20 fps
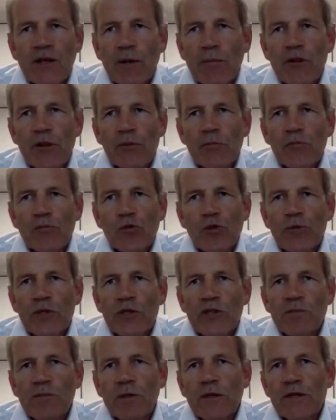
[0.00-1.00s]
Some of them
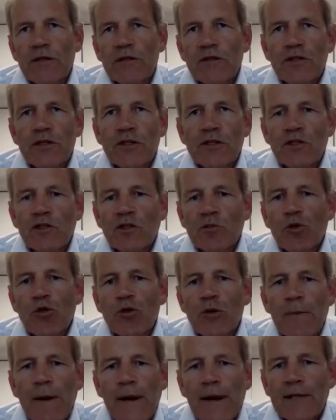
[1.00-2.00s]
will be split into
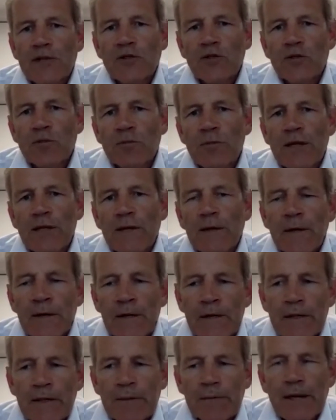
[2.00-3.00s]
smaller parcels,
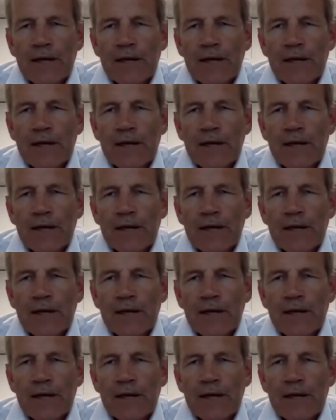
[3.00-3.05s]
but